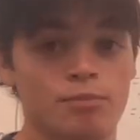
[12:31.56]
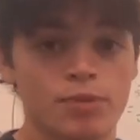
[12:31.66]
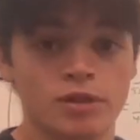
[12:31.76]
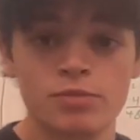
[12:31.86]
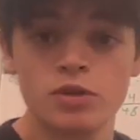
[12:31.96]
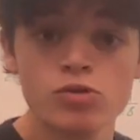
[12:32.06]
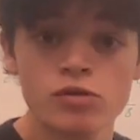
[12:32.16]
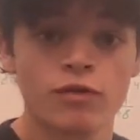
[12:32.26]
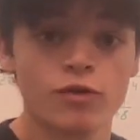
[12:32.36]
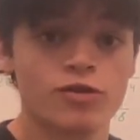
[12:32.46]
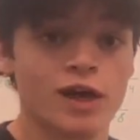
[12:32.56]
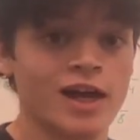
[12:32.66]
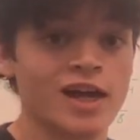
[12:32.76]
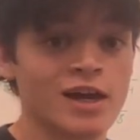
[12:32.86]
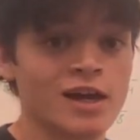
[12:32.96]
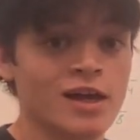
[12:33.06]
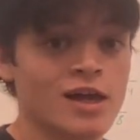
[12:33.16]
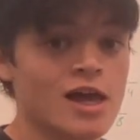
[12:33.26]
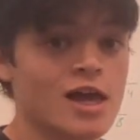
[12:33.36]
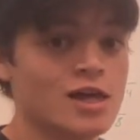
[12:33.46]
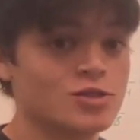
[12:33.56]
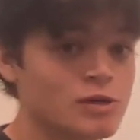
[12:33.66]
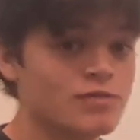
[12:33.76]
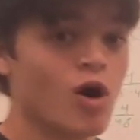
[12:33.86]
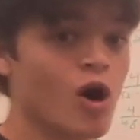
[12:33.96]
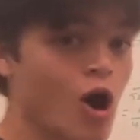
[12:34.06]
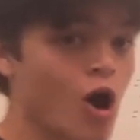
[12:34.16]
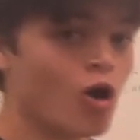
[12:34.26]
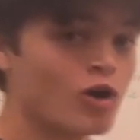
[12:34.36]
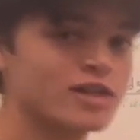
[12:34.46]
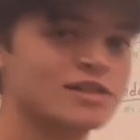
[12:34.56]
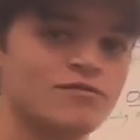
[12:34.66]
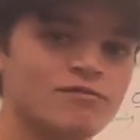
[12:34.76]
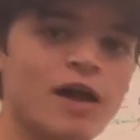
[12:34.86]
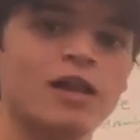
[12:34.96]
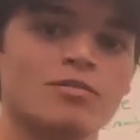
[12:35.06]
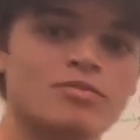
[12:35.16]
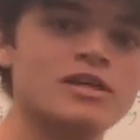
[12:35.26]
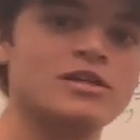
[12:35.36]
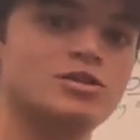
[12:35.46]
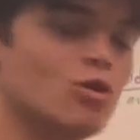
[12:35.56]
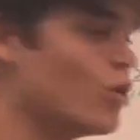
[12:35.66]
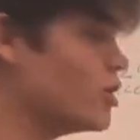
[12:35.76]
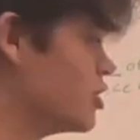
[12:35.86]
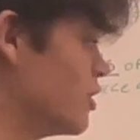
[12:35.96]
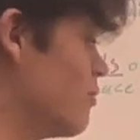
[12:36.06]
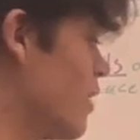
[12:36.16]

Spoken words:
But the beautiful thing is we've already developed the intuition